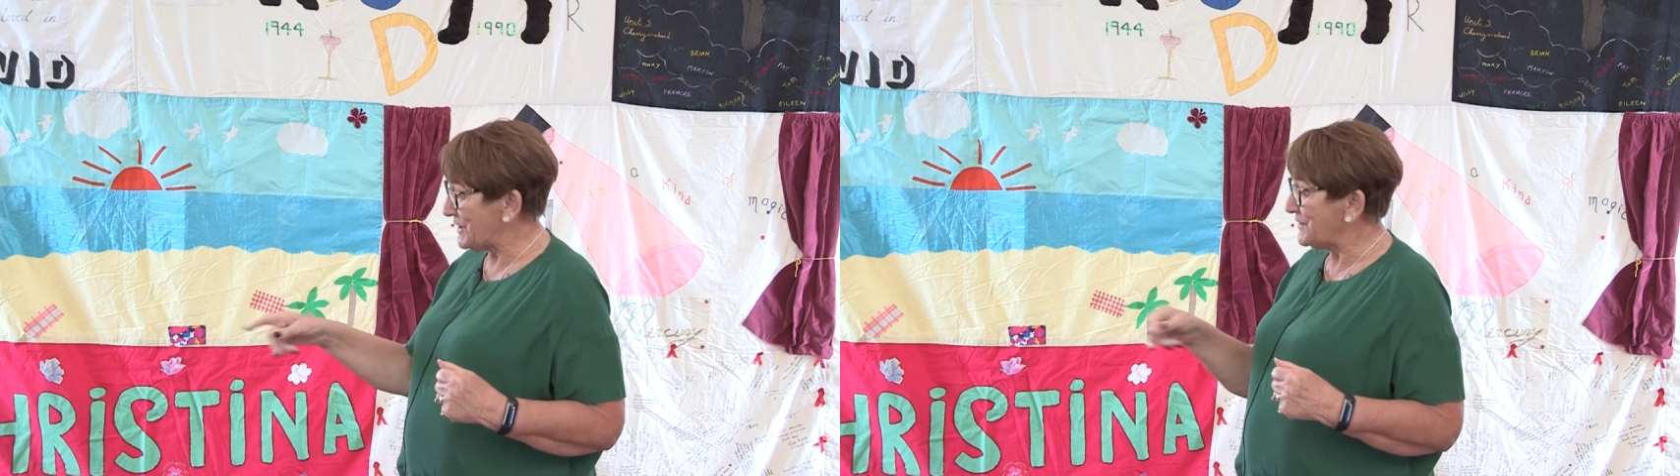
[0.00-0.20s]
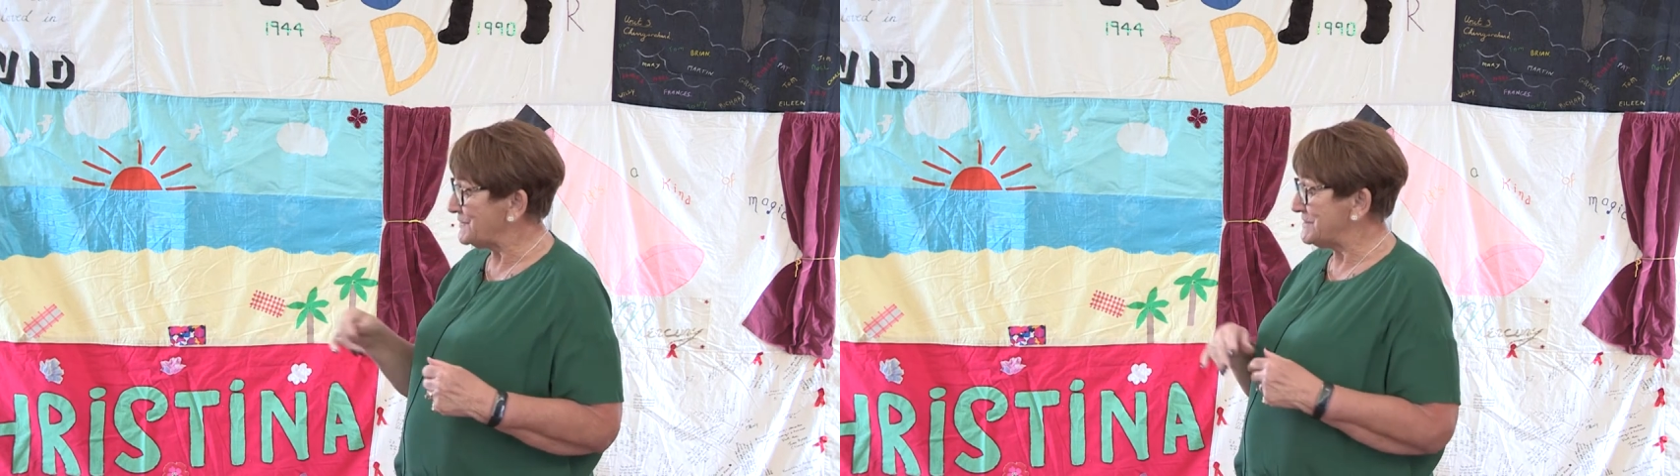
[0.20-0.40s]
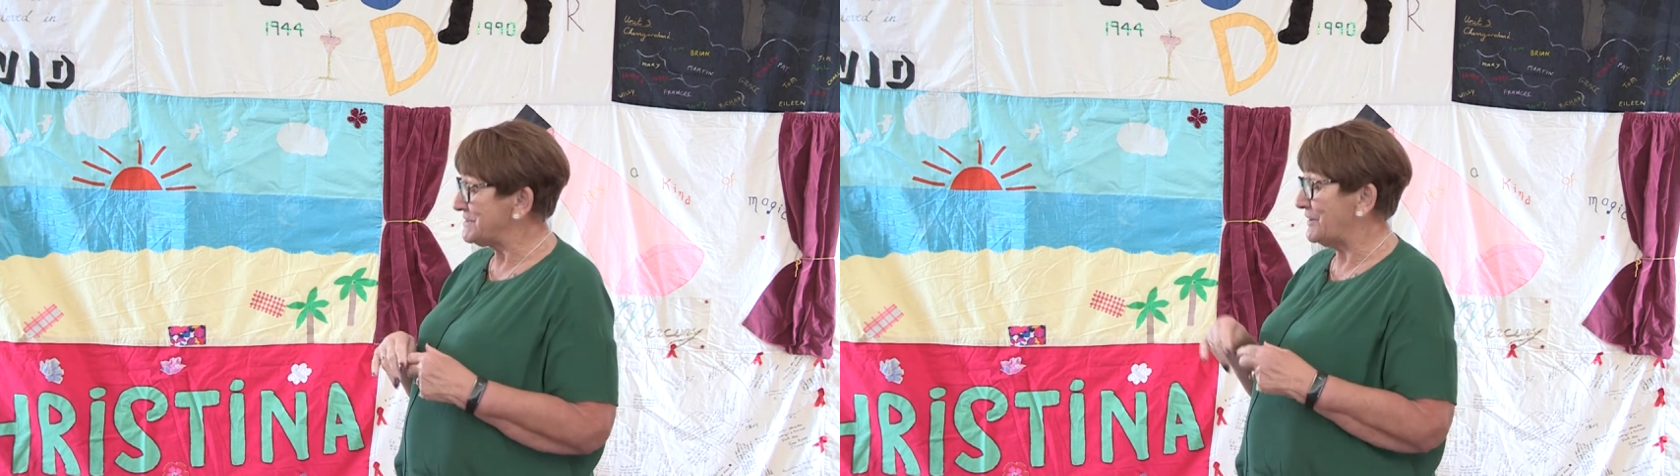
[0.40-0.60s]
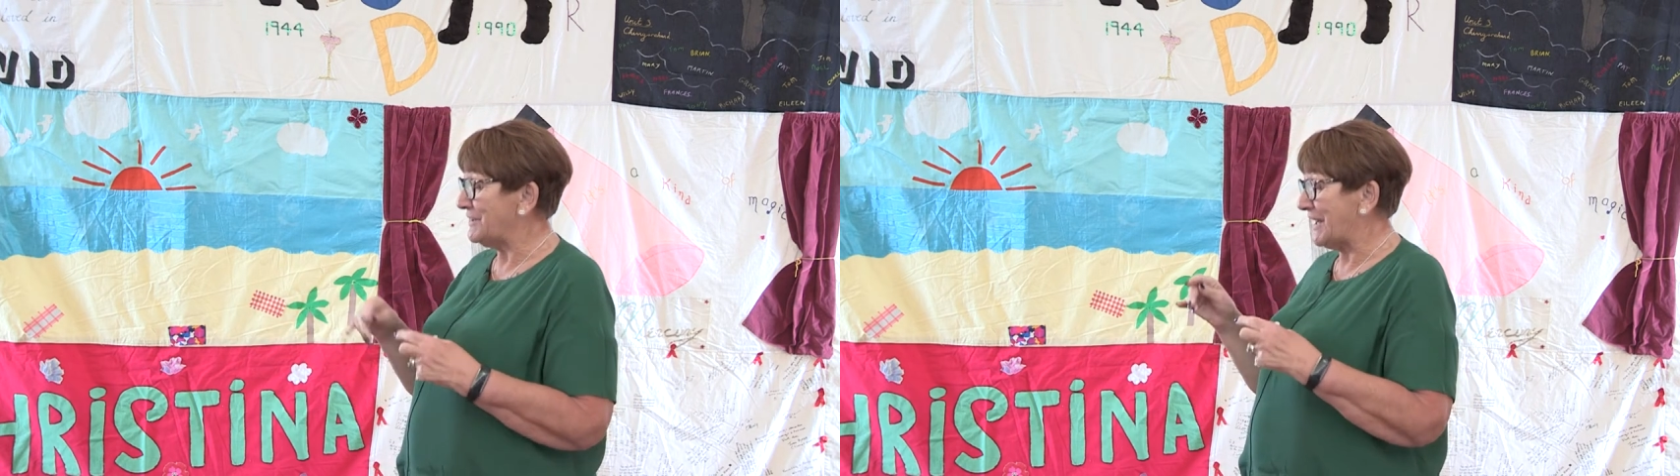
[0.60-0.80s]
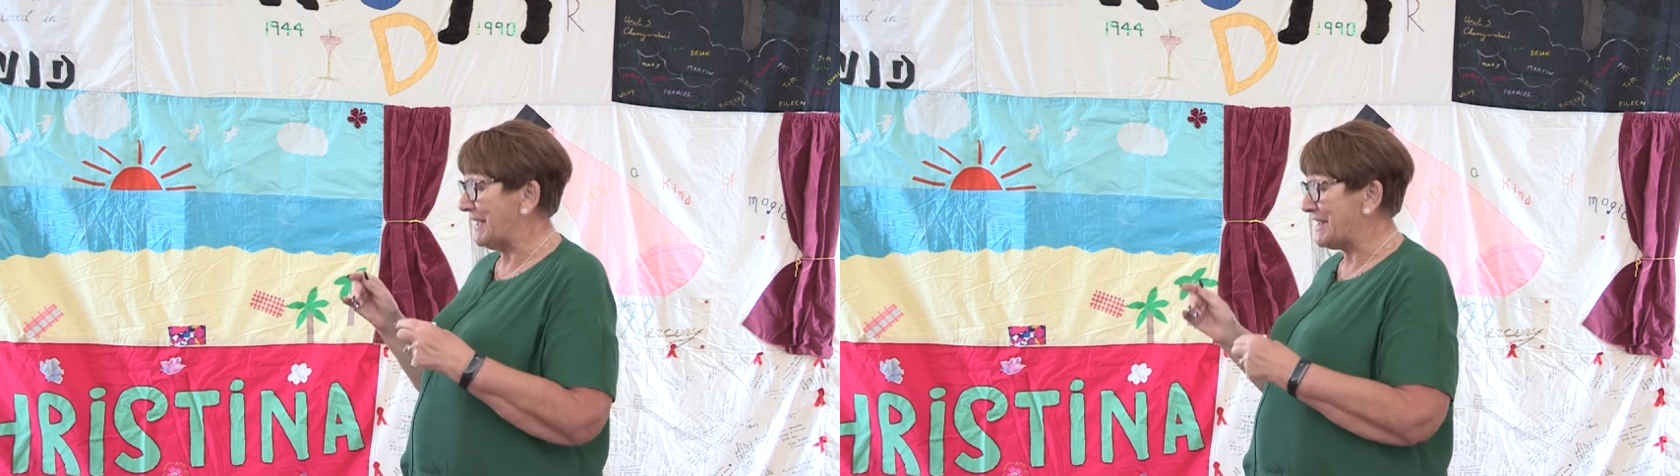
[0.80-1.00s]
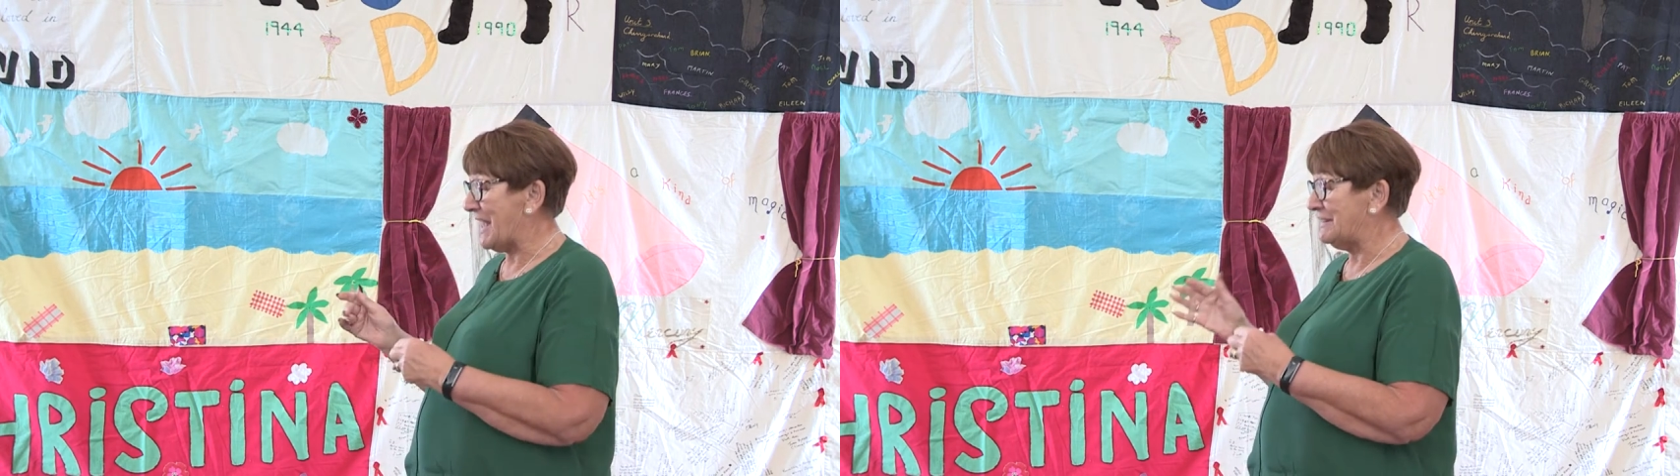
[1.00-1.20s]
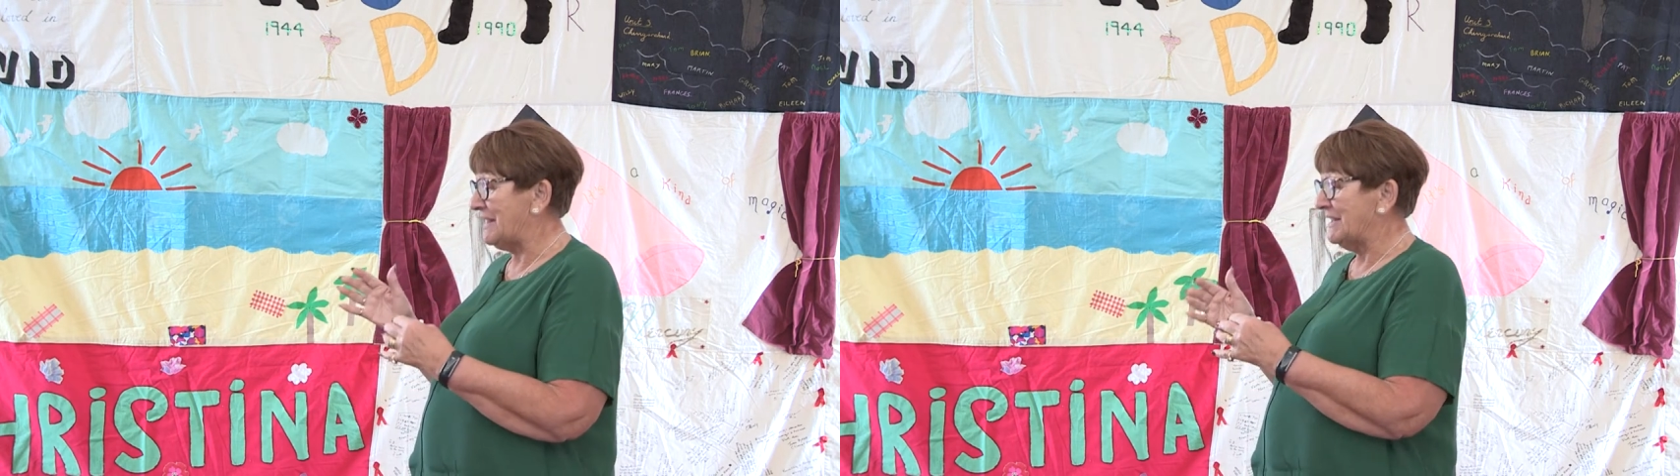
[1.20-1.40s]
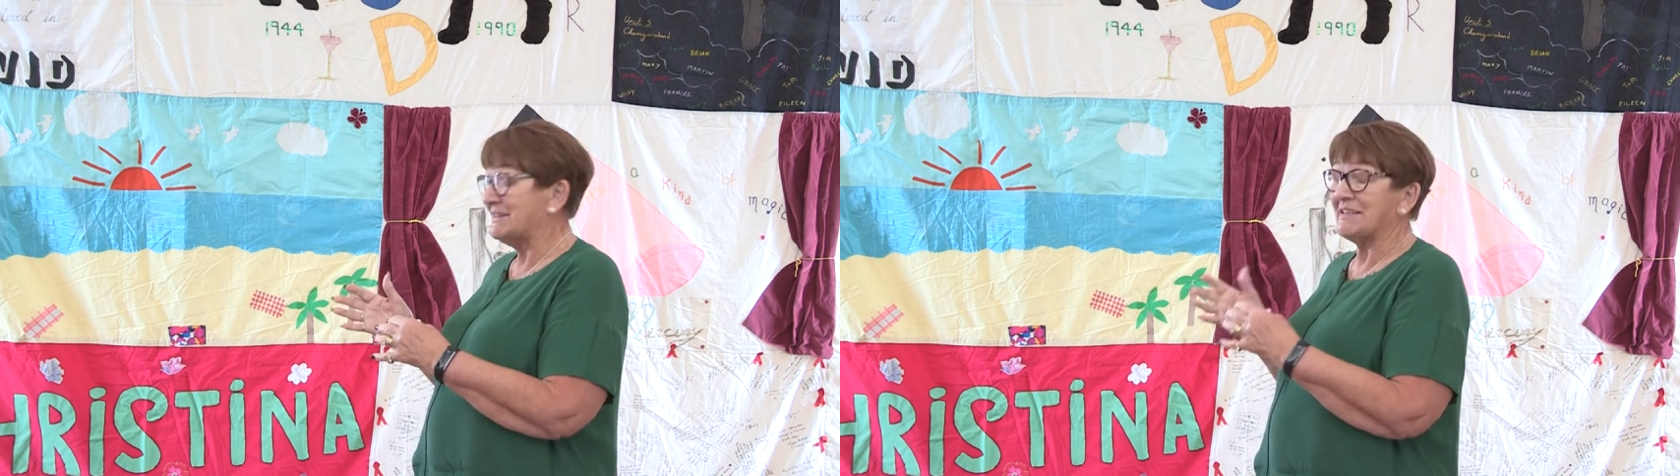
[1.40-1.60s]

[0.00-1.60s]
dolphins down there, again,